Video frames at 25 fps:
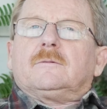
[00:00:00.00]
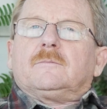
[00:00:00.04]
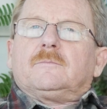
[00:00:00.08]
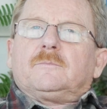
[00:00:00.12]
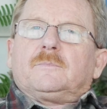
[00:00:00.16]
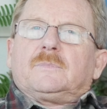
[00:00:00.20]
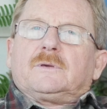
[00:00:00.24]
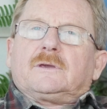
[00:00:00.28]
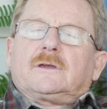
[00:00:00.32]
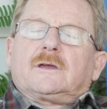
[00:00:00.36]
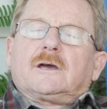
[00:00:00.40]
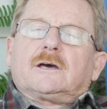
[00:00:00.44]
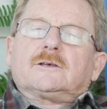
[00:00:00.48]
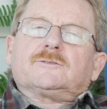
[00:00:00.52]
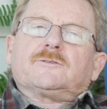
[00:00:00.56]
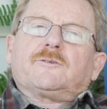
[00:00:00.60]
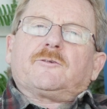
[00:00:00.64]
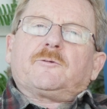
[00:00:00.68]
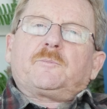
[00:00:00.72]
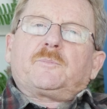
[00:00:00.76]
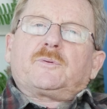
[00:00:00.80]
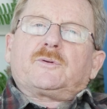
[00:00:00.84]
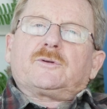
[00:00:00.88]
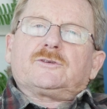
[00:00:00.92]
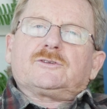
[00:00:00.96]
because of a
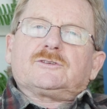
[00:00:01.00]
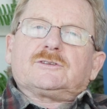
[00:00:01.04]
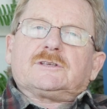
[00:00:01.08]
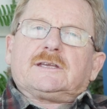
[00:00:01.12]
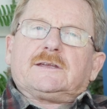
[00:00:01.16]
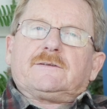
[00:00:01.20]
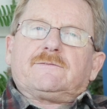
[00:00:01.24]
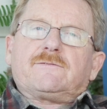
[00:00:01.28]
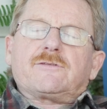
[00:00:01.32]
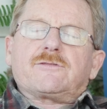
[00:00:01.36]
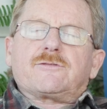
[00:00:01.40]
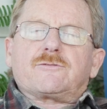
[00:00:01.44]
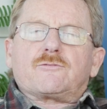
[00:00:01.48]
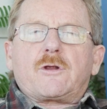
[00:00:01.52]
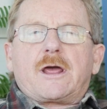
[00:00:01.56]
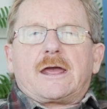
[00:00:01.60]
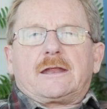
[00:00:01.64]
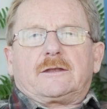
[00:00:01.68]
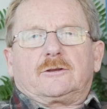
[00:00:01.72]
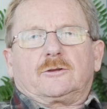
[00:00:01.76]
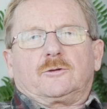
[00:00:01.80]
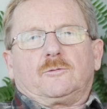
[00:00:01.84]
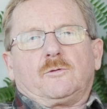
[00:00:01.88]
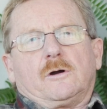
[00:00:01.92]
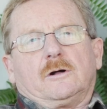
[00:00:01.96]
perceived threat
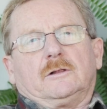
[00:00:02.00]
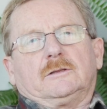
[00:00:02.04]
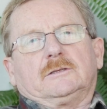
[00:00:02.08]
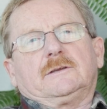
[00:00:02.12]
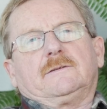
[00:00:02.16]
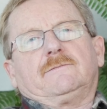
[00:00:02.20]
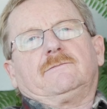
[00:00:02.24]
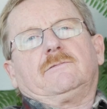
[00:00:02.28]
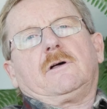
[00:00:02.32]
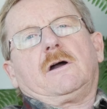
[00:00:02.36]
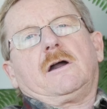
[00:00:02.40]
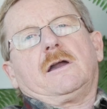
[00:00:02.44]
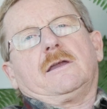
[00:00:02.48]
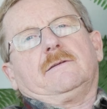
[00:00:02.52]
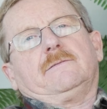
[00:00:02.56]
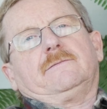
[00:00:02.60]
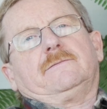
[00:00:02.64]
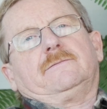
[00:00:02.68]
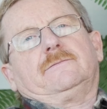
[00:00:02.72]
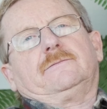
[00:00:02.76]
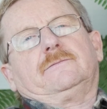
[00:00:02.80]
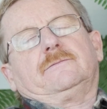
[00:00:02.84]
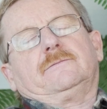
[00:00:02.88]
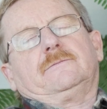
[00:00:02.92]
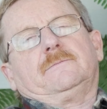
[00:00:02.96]
to quality of life.
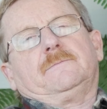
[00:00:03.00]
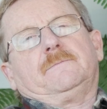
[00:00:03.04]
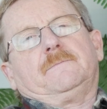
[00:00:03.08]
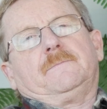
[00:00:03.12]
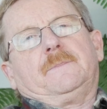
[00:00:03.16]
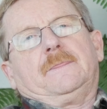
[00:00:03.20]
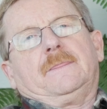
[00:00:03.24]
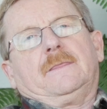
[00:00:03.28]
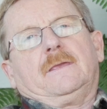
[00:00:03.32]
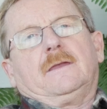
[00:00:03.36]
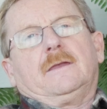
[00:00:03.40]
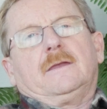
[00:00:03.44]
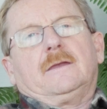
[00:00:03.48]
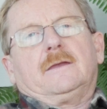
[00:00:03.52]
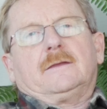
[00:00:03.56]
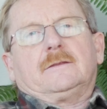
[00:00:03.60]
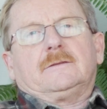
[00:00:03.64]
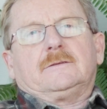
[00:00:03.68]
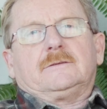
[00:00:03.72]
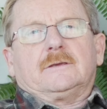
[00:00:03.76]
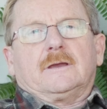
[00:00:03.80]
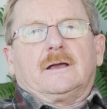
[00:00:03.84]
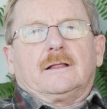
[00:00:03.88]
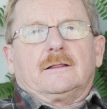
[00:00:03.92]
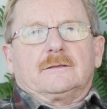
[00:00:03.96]

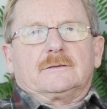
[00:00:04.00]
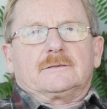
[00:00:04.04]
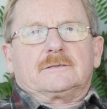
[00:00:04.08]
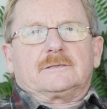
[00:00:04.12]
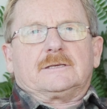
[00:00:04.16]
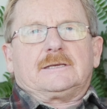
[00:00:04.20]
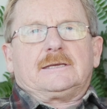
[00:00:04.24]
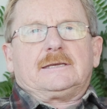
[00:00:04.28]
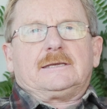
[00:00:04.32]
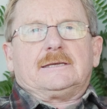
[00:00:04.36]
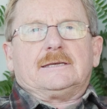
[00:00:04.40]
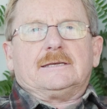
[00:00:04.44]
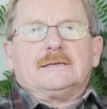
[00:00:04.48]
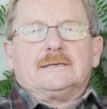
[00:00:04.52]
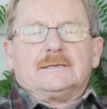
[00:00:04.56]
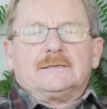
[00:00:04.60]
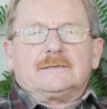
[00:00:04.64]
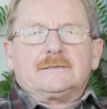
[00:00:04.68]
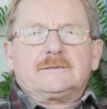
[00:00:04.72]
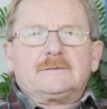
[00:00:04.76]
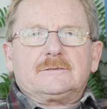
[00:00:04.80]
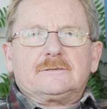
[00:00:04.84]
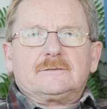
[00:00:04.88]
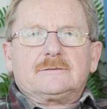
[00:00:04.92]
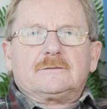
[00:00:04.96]
Jealousy
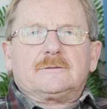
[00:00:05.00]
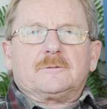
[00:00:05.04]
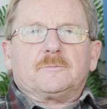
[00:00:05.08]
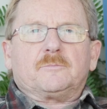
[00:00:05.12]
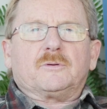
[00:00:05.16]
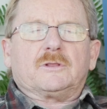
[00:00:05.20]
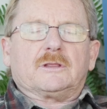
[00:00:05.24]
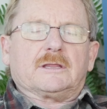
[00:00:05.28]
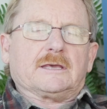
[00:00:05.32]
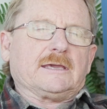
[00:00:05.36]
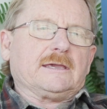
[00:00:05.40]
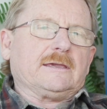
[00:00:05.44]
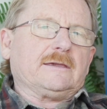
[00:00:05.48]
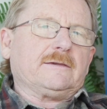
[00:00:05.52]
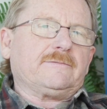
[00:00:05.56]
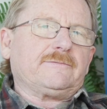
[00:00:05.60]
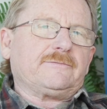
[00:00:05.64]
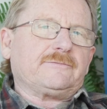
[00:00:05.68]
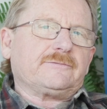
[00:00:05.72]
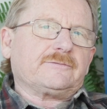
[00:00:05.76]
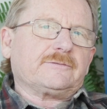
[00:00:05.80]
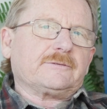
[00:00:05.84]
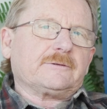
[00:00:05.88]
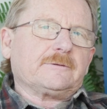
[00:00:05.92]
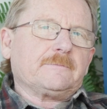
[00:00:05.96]
is the
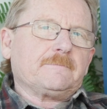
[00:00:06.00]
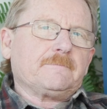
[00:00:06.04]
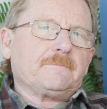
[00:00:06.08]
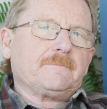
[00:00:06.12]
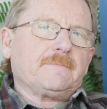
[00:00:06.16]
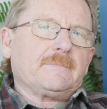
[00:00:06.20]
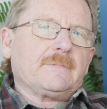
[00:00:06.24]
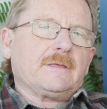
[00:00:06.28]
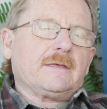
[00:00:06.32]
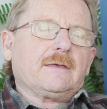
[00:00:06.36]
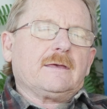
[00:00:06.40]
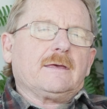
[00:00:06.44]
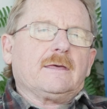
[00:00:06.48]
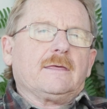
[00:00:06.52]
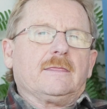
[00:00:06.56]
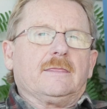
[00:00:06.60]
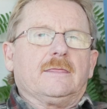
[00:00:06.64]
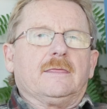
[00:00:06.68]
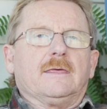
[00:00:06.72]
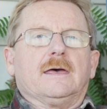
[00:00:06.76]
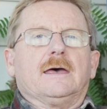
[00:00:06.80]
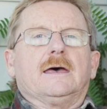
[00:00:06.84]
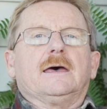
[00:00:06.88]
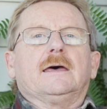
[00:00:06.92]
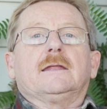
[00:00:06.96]
belief
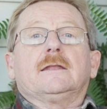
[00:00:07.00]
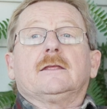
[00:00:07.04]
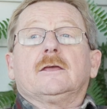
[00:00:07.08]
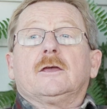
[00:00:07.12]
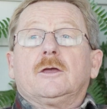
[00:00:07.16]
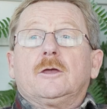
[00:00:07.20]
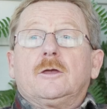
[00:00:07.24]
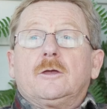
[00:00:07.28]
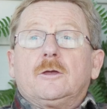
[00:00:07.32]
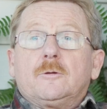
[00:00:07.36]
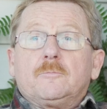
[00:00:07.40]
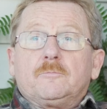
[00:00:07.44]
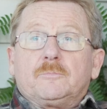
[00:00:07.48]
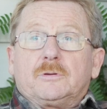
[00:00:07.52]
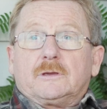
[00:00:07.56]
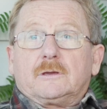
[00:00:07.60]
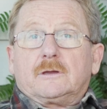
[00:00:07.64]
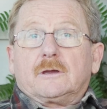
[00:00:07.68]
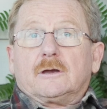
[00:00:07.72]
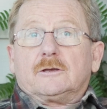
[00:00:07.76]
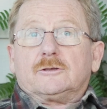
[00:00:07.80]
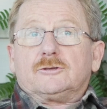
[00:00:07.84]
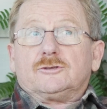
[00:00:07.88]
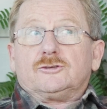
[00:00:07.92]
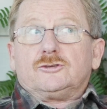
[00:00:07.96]
that
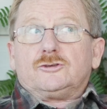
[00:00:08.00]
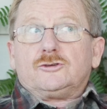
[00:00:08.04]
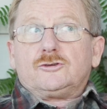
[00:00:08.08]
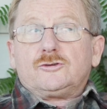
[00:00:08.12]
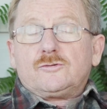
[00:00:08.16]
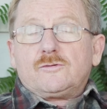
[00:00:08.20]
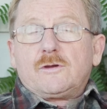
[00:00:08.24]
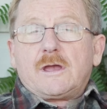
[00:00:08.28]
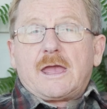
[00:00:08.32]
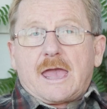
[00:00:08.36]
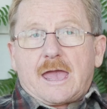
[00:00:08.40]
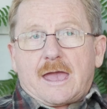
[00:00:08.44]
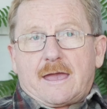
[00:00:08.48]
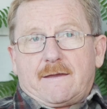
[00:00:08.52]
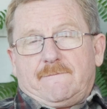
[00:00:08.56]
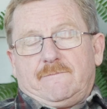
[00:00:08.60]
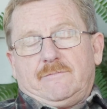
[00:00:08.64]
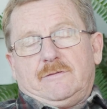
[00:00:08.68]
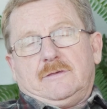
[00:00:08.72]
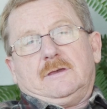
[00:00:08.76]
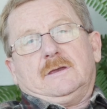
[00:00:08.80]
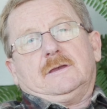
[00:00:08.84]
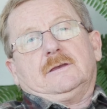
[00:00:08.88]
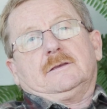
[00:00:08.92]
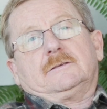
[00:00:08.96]
because you have
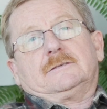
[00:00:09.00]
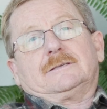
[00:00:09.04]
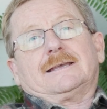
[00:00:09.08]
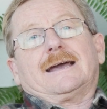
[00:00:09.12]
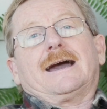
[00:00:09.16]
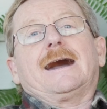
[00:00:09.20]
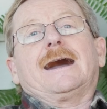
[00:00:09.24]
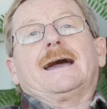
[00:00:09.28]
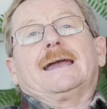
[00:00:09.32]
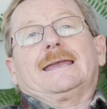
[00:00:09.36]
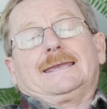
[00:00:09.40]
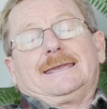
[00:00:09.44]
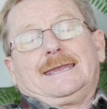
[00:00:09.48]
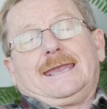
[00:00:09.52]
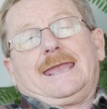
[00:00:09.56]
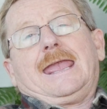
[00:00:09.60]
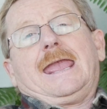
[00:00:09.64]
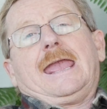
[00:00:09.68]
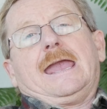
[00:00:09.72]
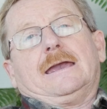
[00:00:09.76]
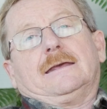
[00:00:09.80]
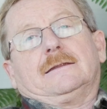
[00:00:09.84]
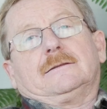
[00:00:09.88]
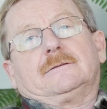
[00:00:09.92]
this, I can't.